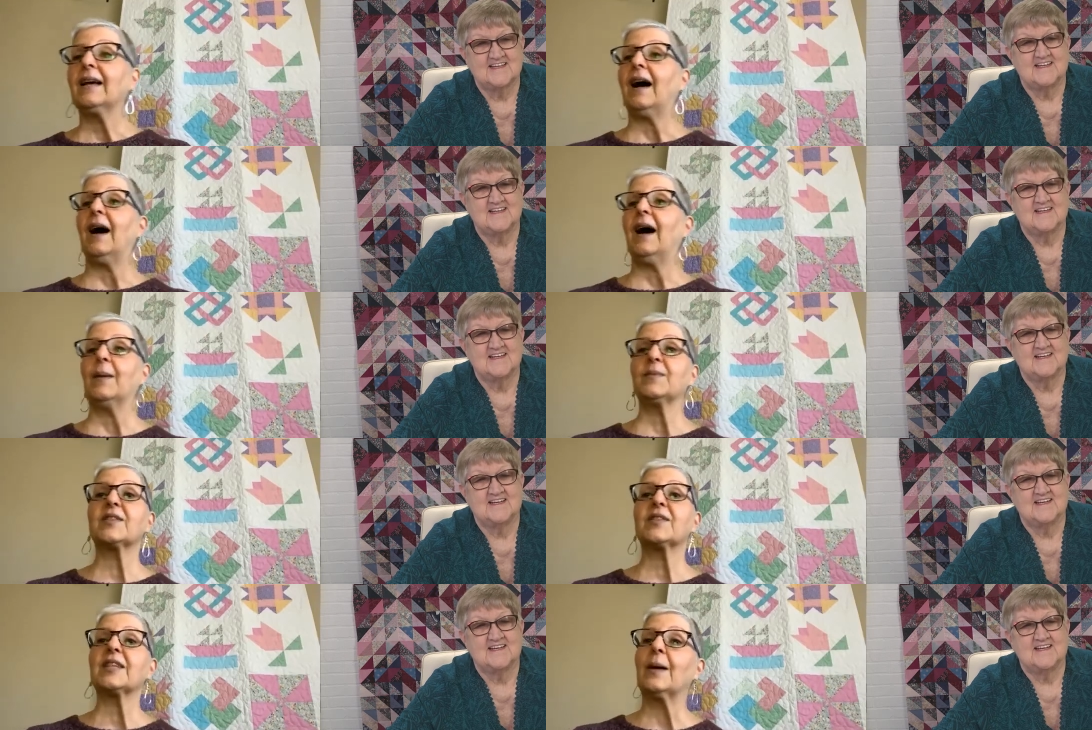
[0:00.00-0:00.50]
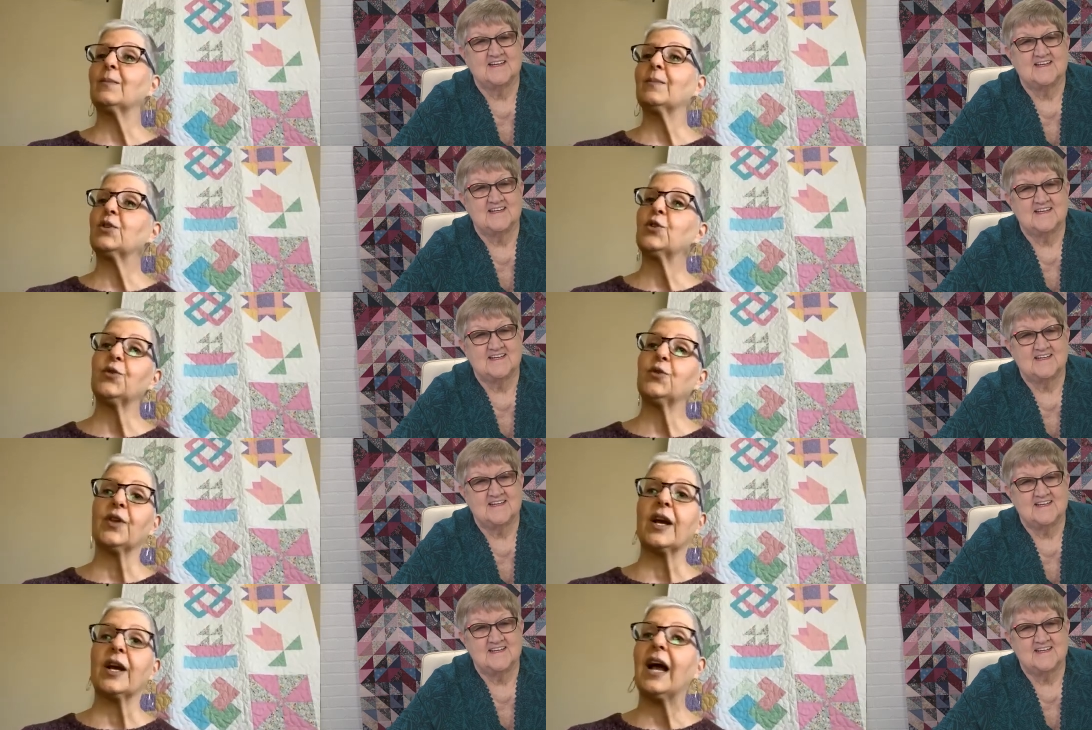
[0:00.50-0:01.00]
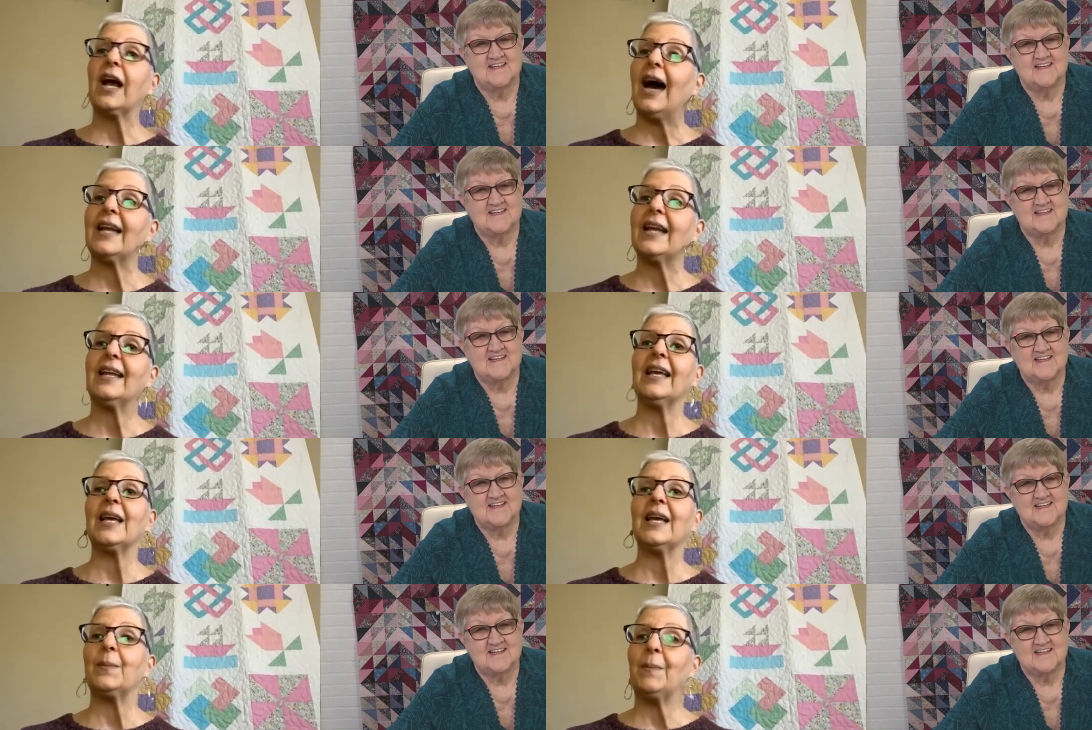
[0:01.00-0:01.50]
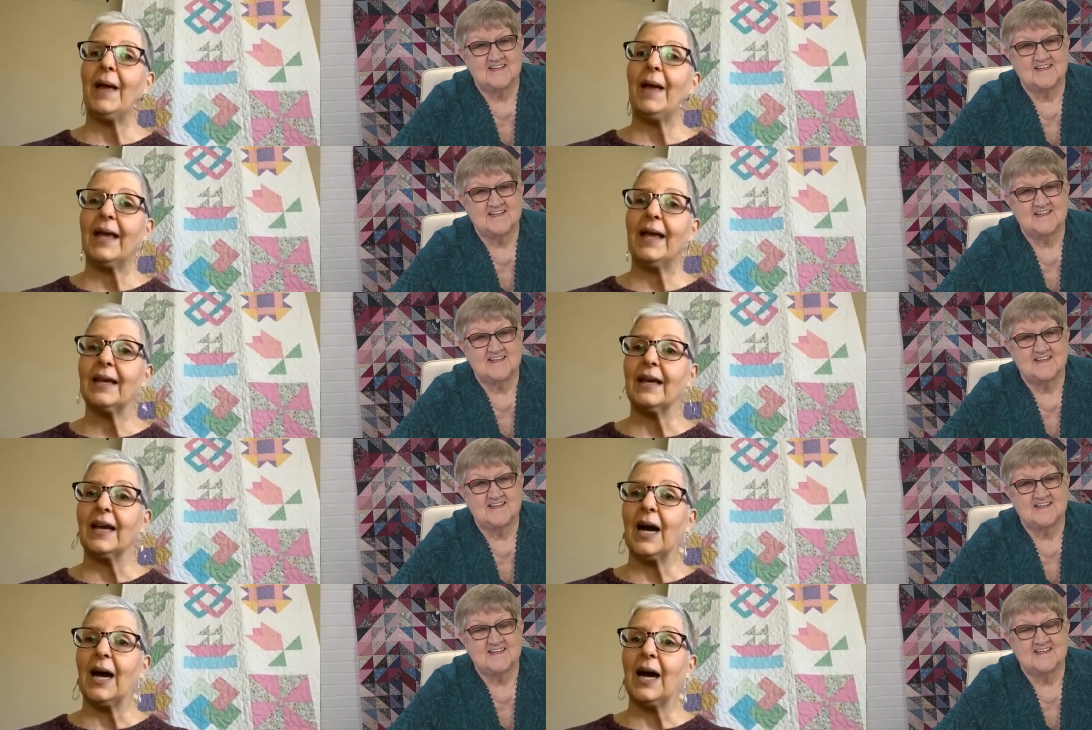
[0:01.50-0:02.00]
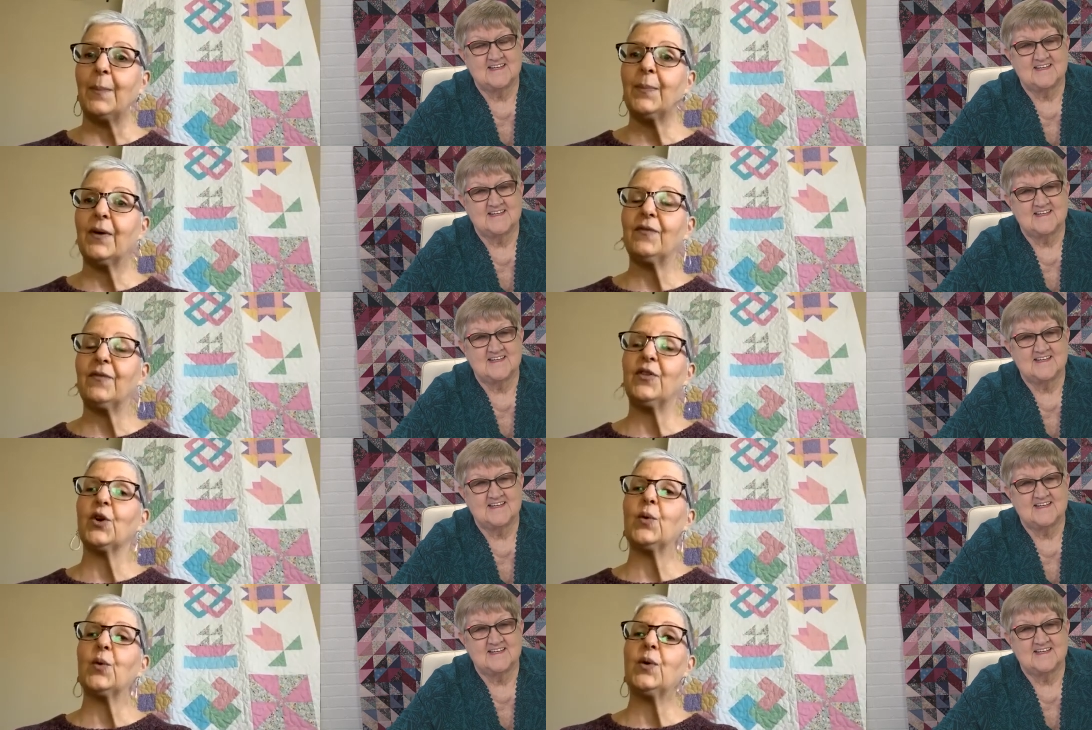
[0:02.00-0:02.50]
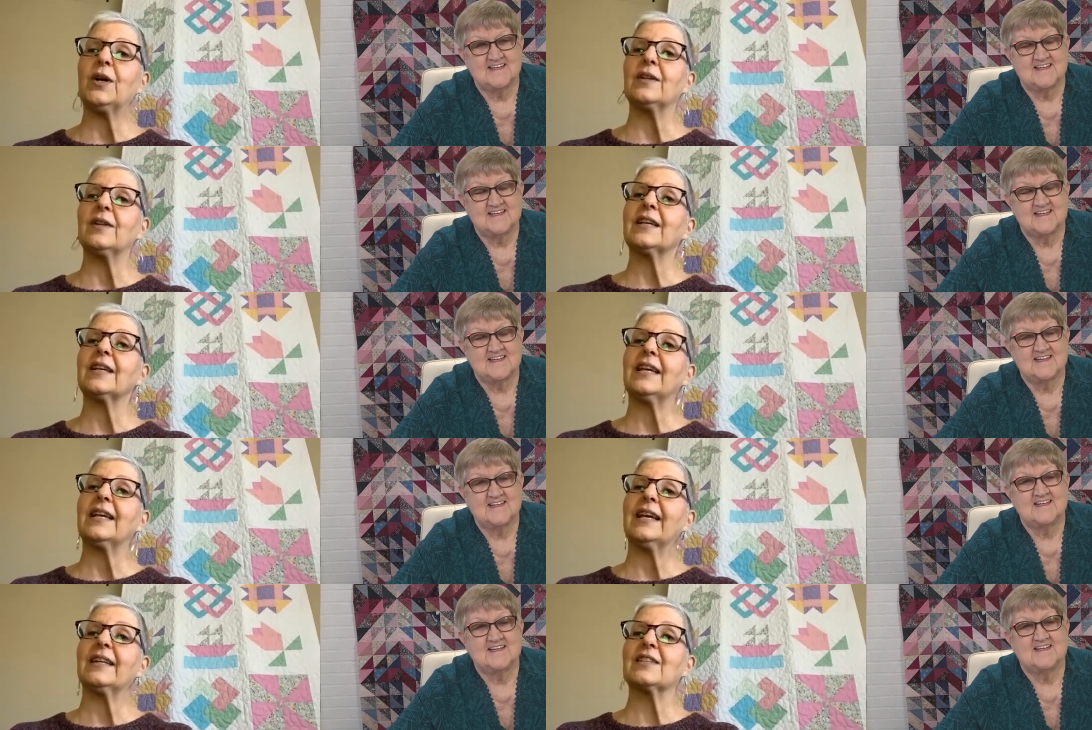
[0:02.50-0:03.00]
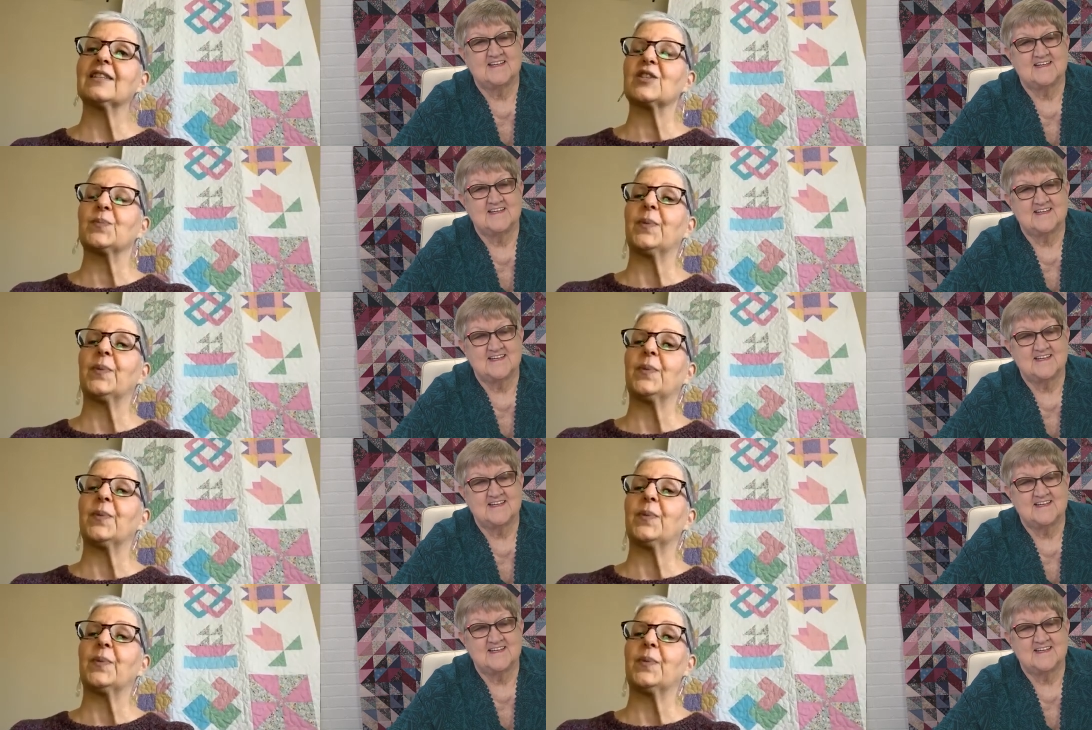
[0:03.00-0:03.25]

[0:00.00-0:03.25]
Speaker 1: um, some do the cutting and making up of the quilt kits,